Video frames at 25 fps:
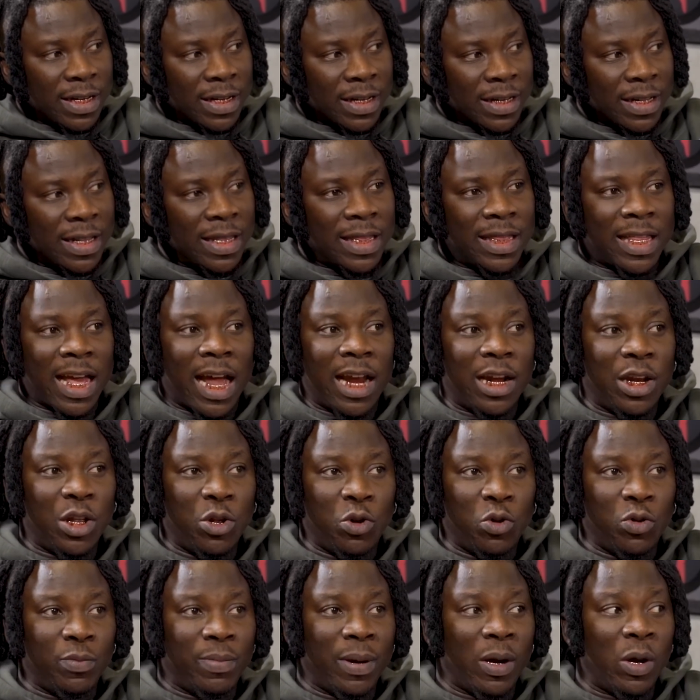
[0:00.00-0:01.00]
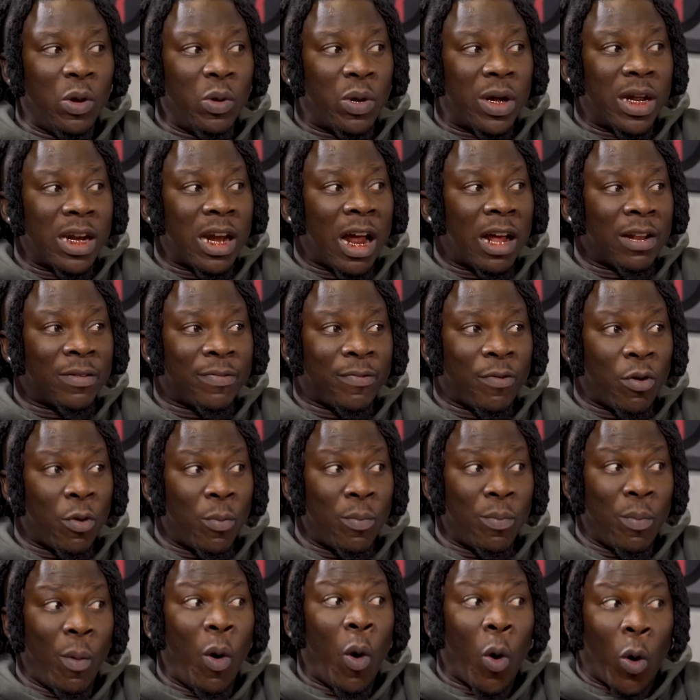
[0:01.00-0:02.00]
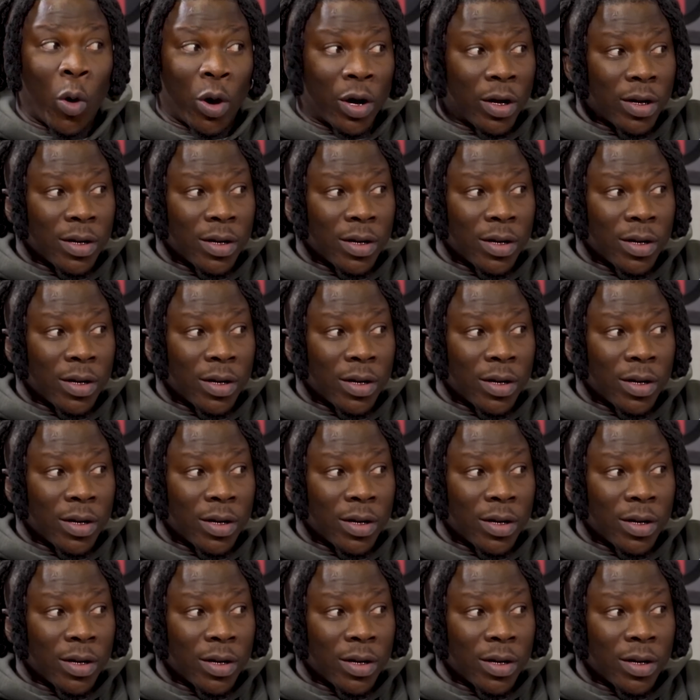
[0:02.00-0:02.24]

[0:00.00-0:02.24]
then you'd be looking out for more.